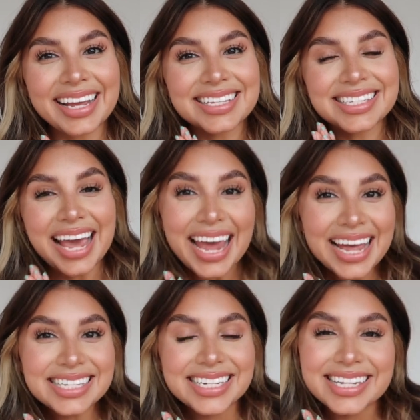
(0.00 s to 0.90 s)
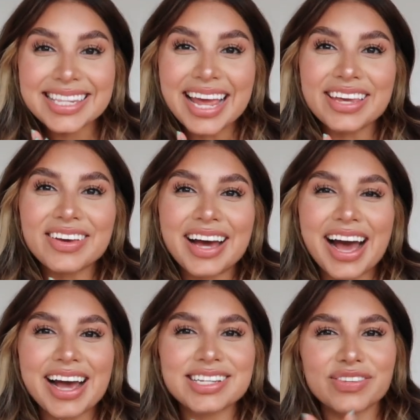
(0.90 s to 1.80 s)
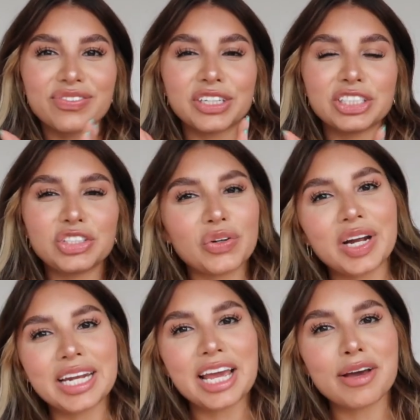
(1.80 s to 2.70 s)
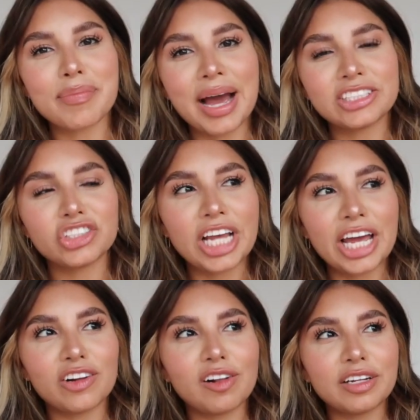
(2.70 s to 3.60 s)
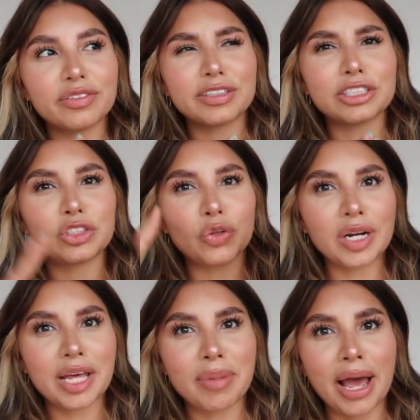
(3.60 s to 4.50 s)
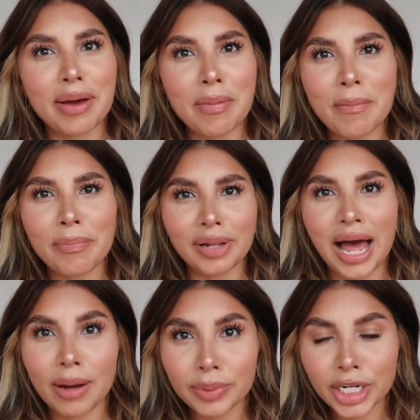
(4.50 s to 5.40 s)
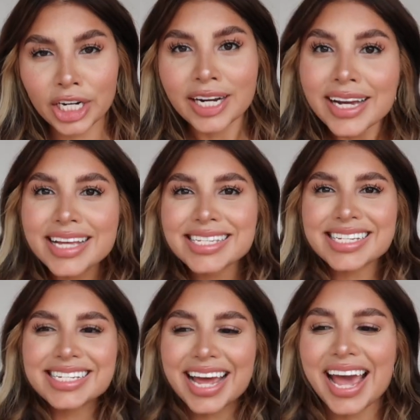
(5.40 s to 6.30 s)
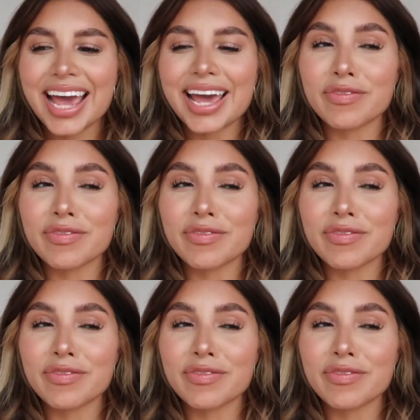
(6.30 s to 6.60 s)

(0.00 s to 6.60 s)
is it. Thank you guys for joining my channel and for joining my blabber today.